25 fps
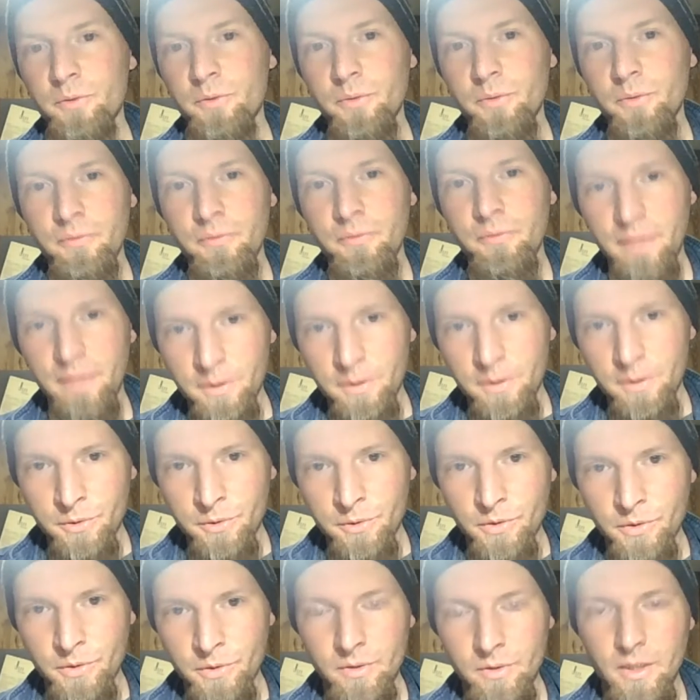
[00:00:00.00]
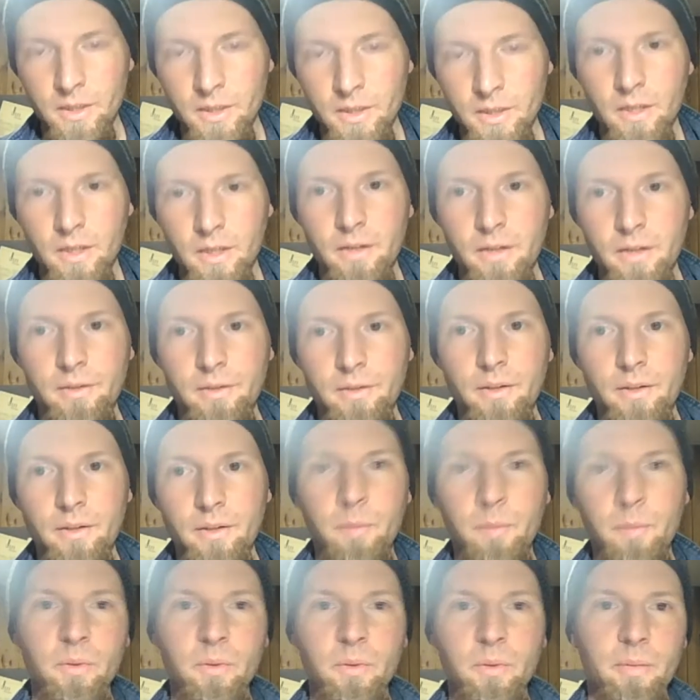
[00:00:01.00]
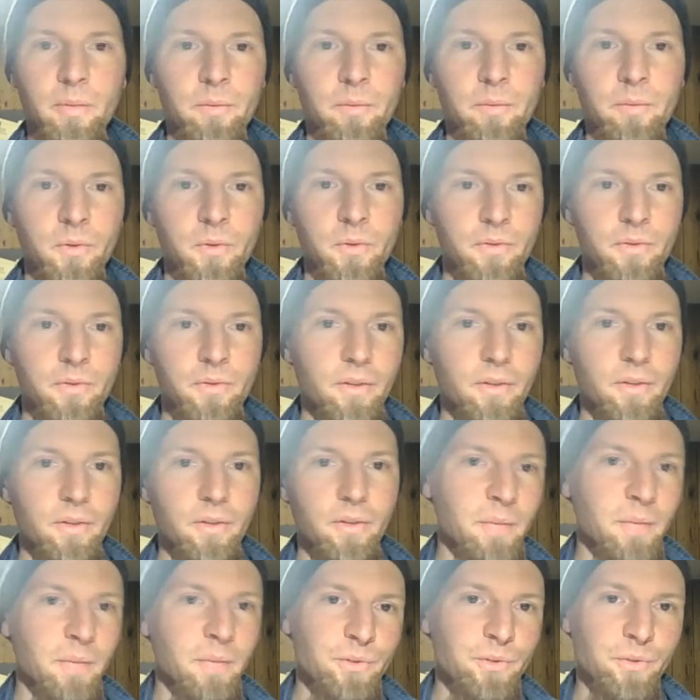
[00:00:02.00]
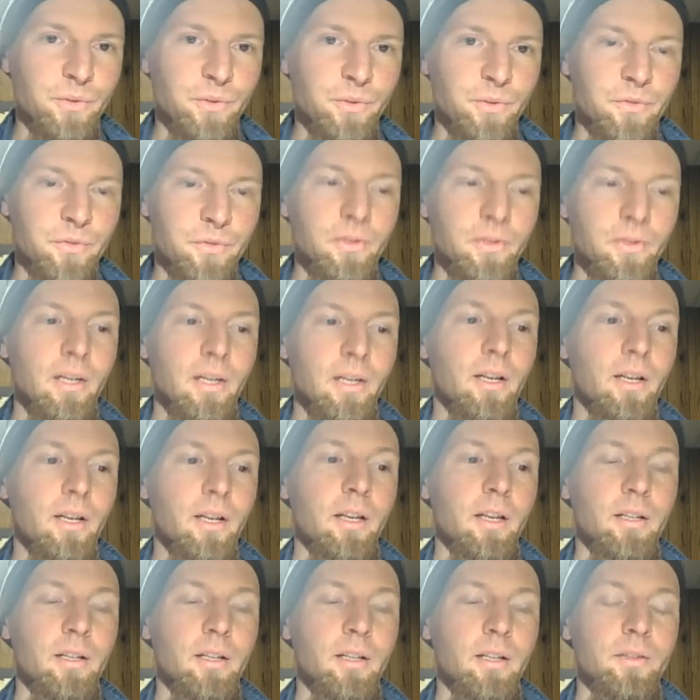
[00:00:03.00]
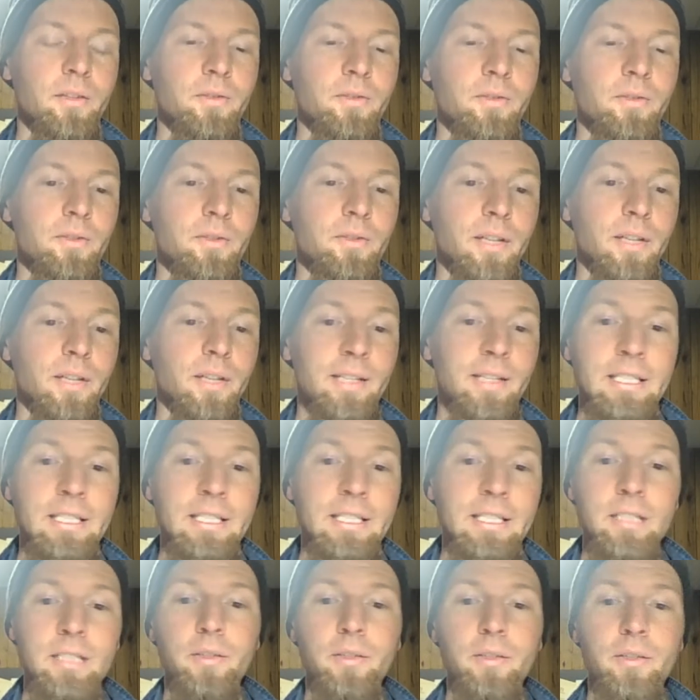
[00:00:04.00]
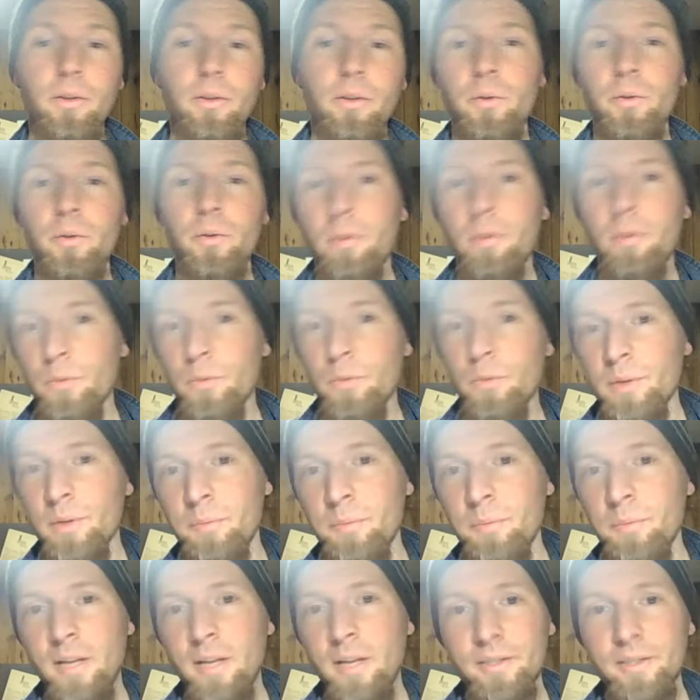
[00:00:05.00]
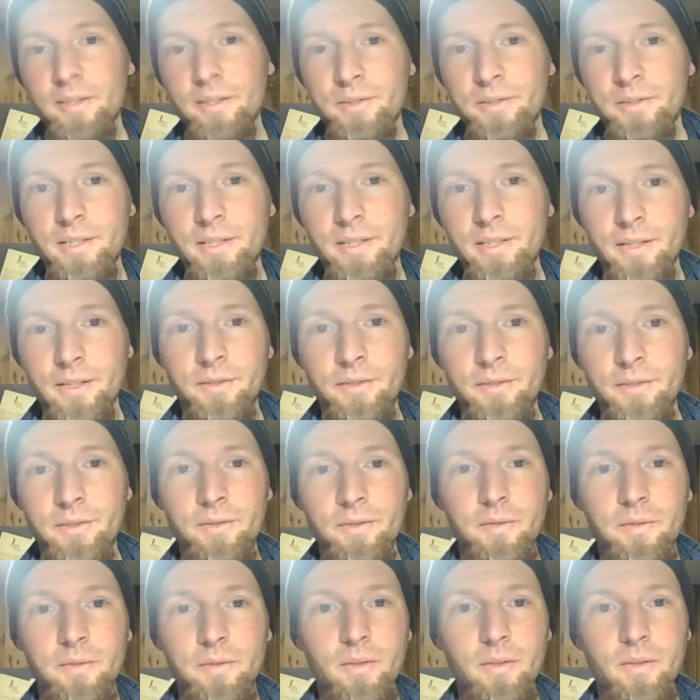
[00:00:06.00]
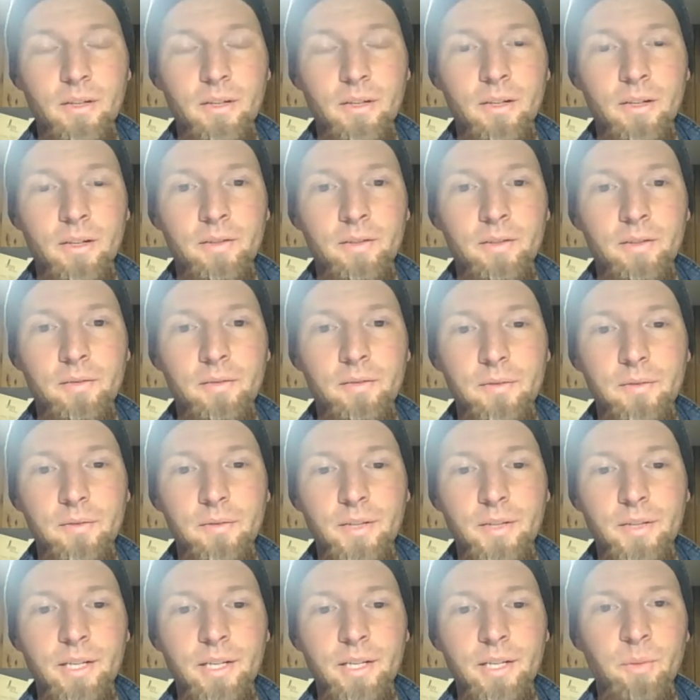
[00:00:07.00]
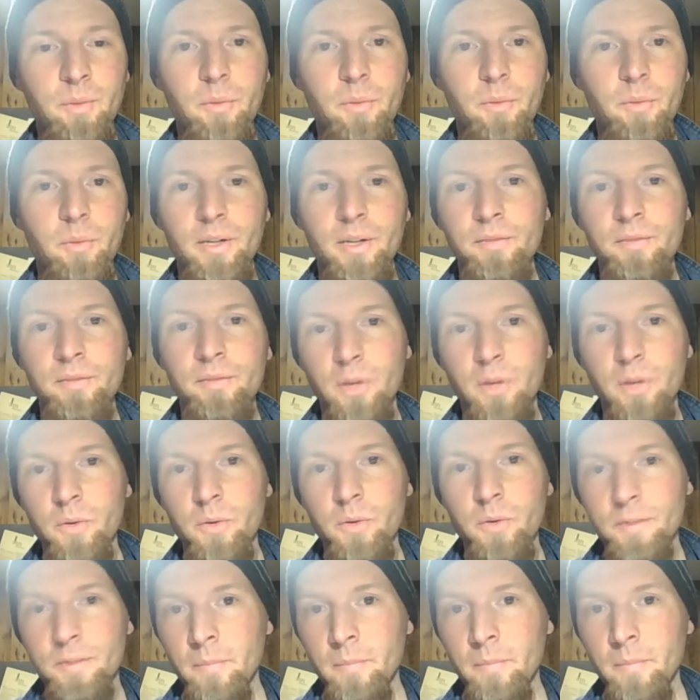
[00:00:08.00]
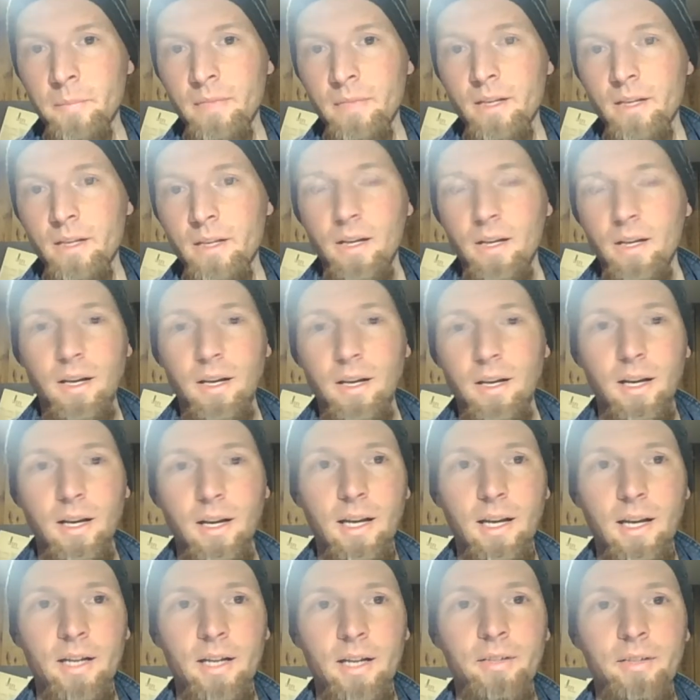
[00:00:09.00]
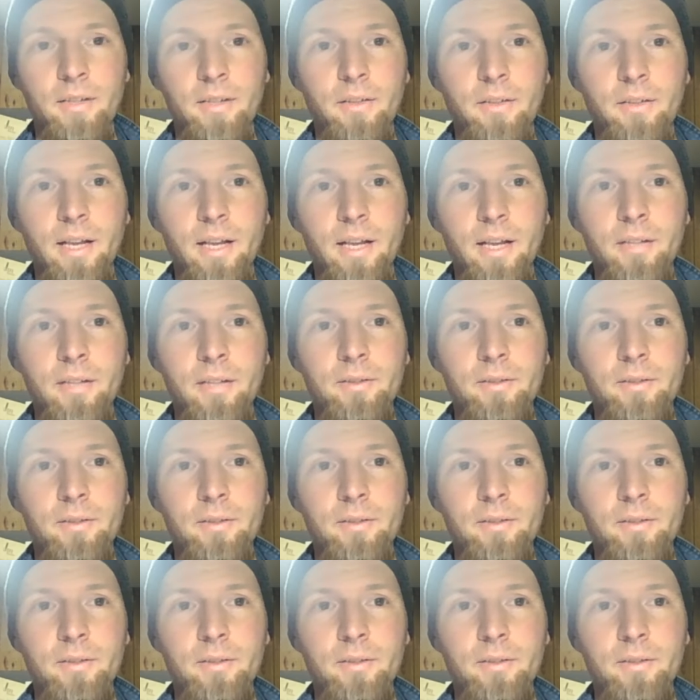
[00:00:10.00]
failure to implement most of these measures is a sign that the real policy is to keep the money flowing, and that